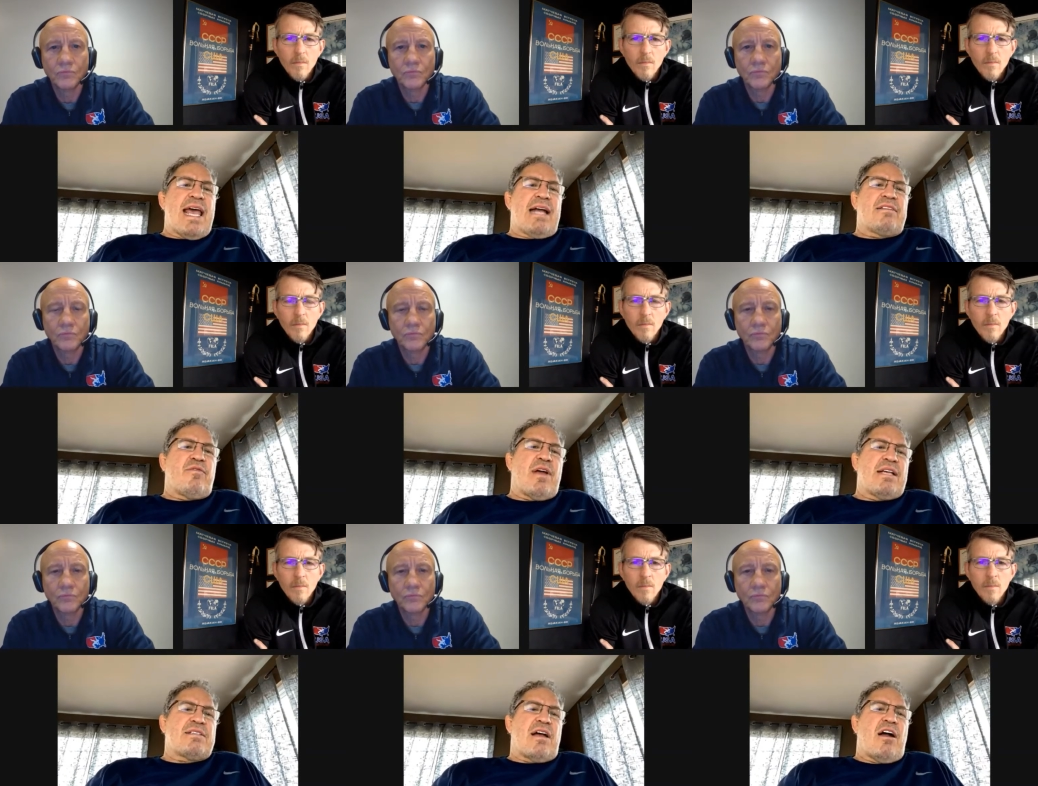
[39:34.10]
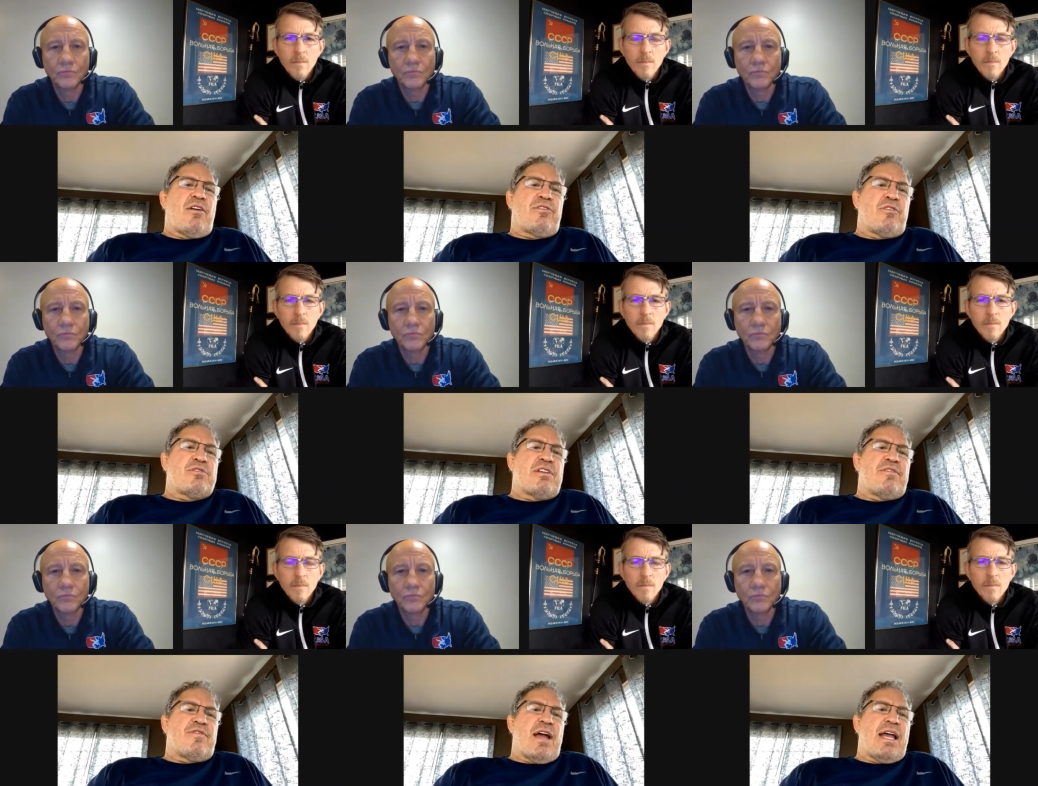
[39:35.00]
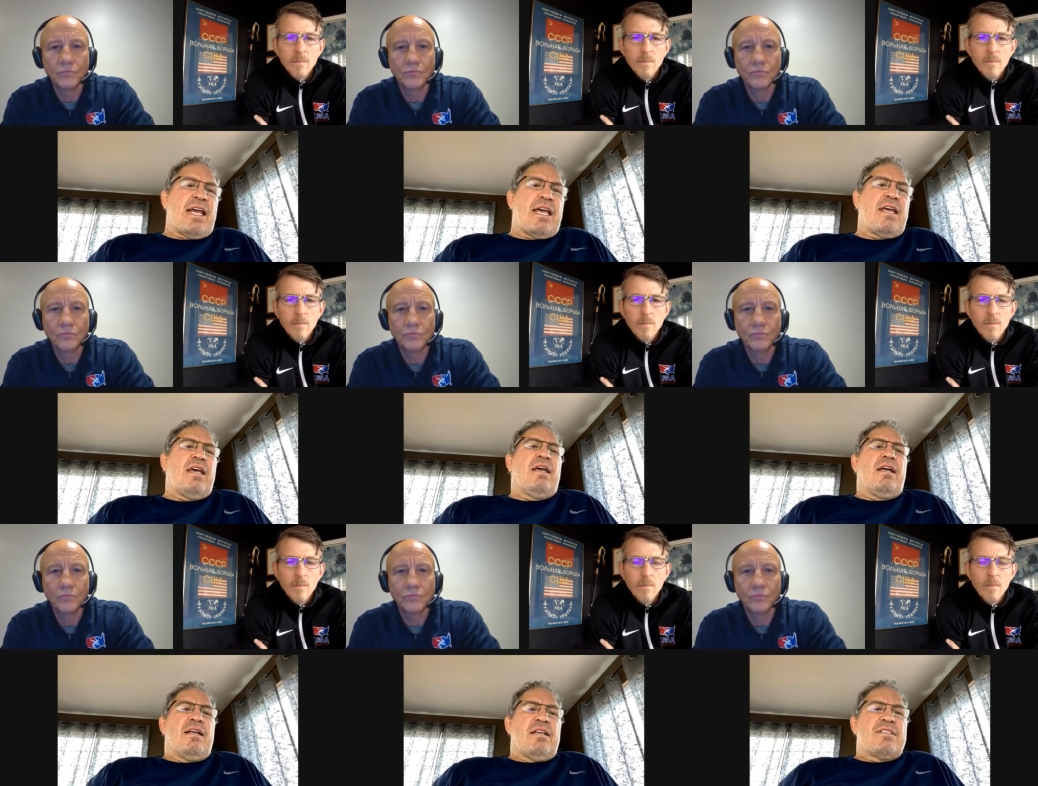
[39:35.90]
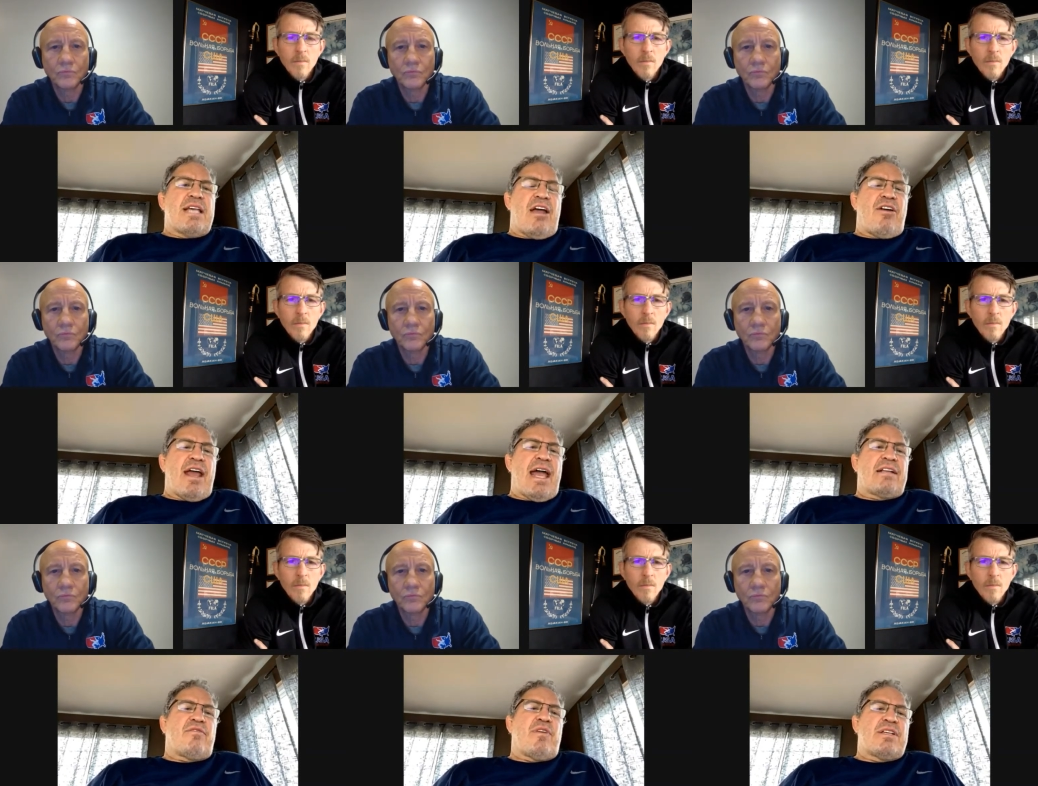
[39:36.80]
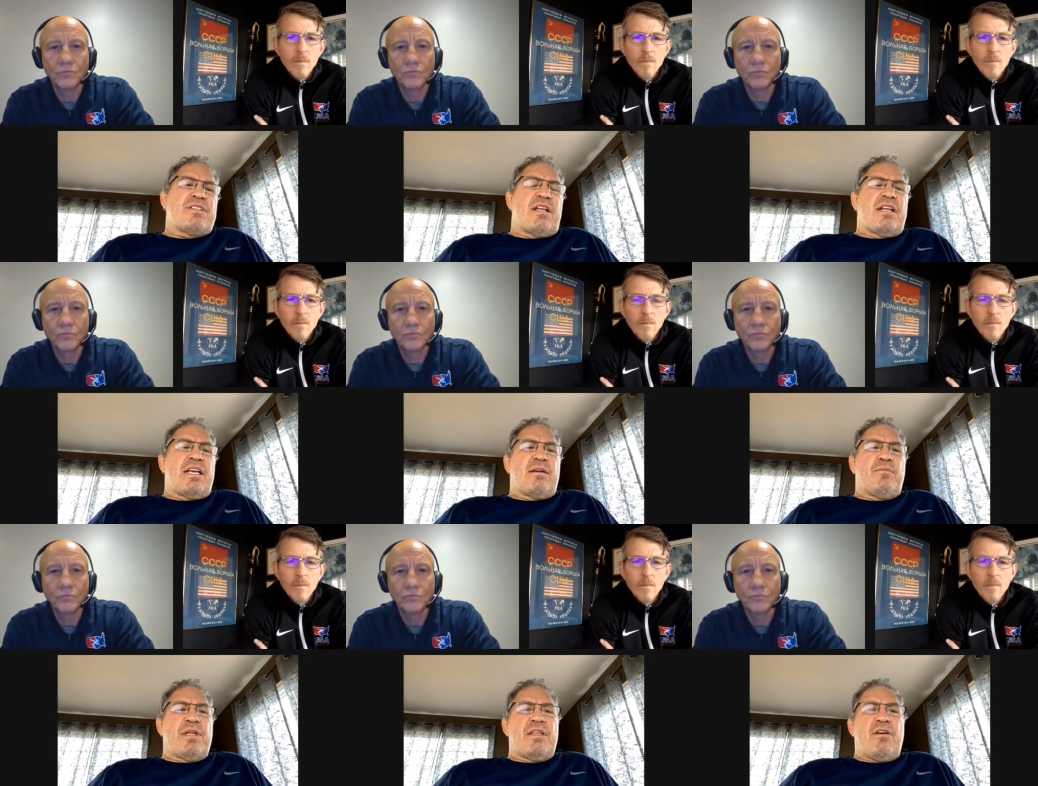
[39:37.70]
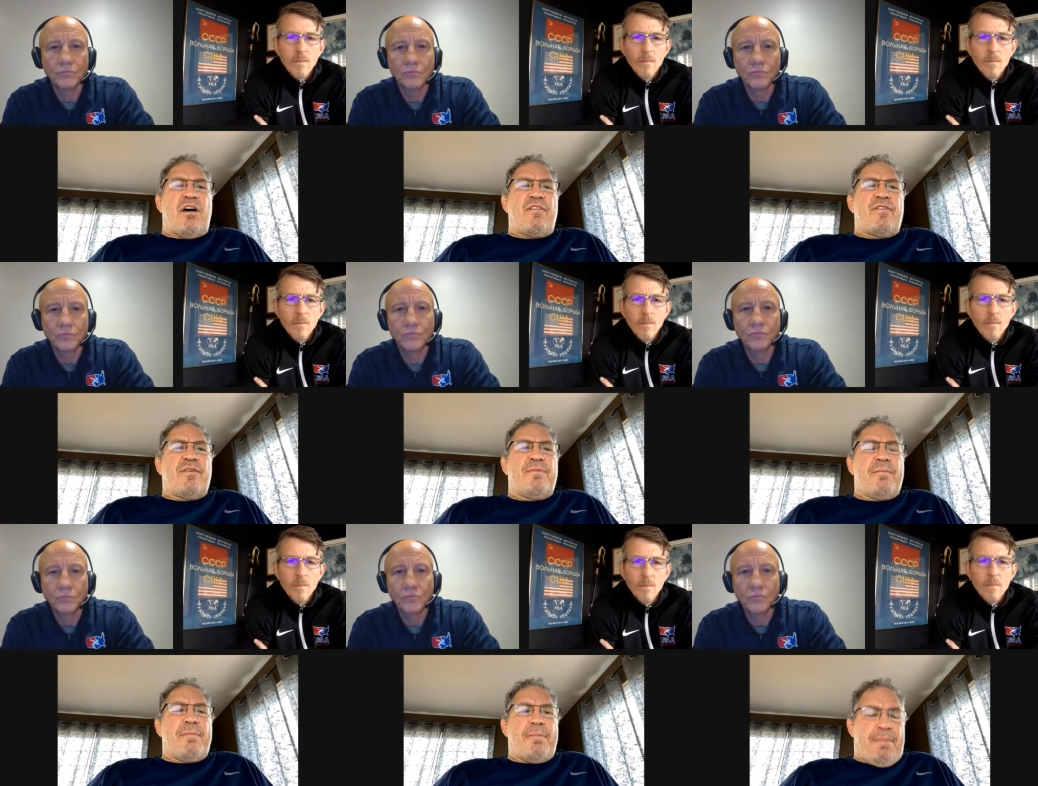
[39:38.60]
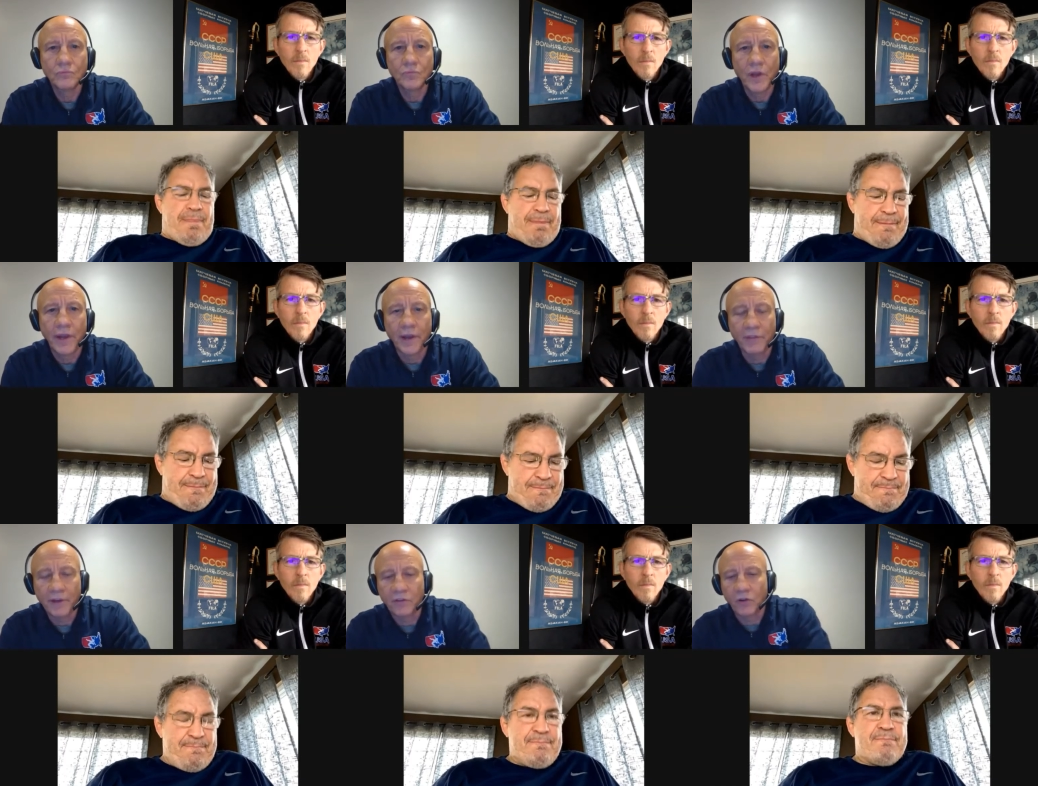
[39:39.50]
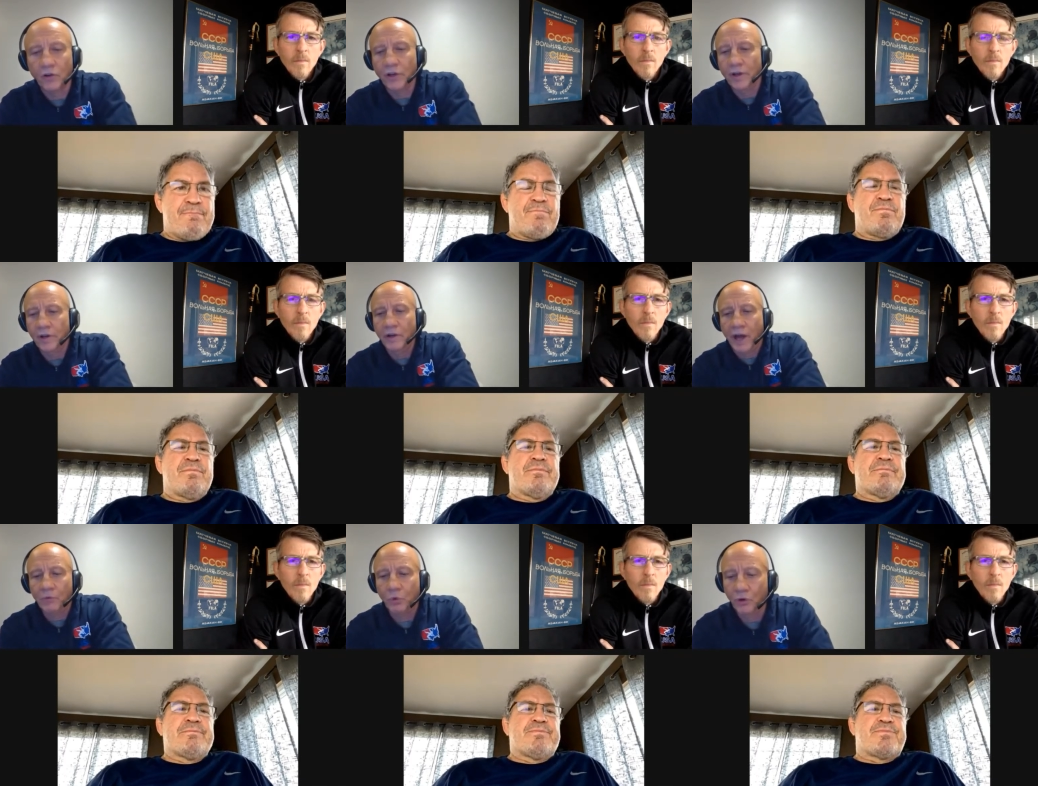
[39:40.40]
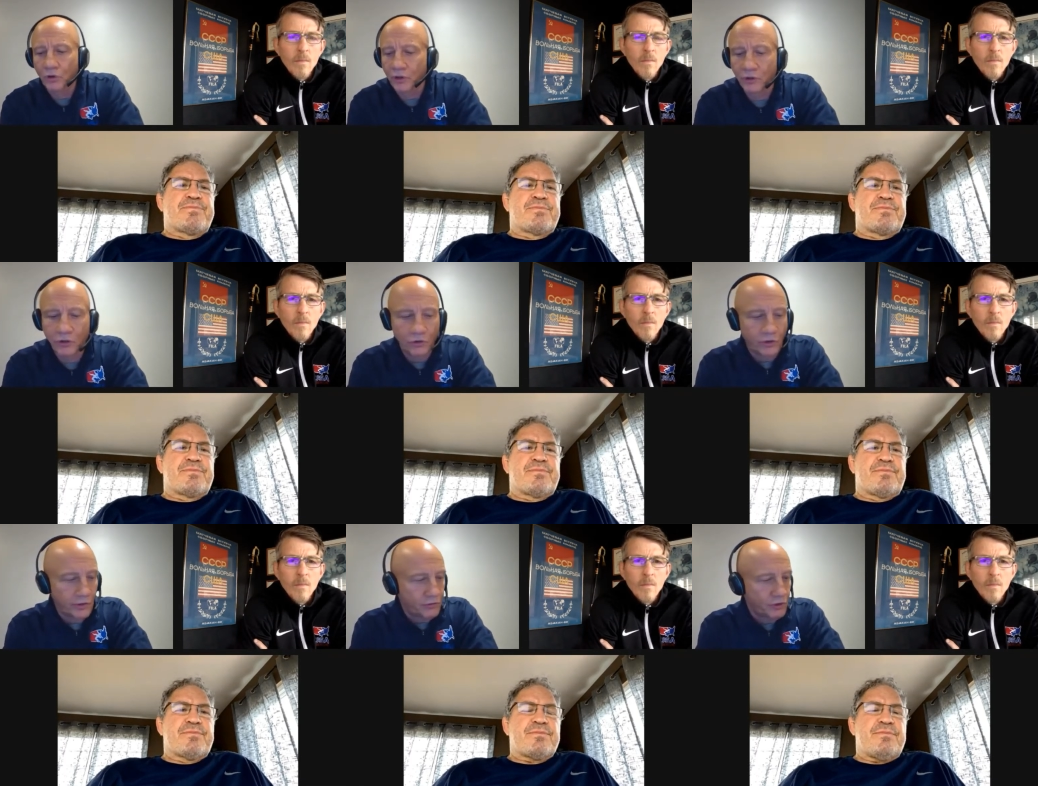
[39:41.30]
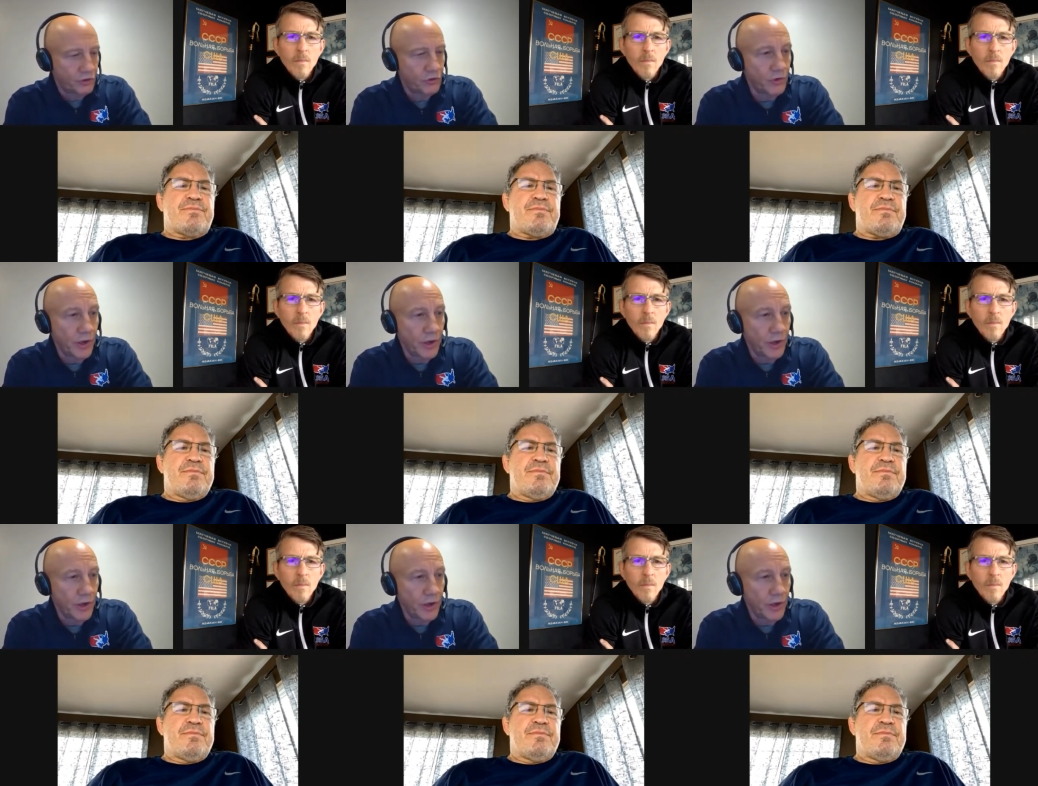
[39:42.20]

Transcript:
Speaker 1: active rest, hard Thursday, Friday, Saturday active rest, Sunday completely off.
Speaker 2: And that's certainly not real conducive to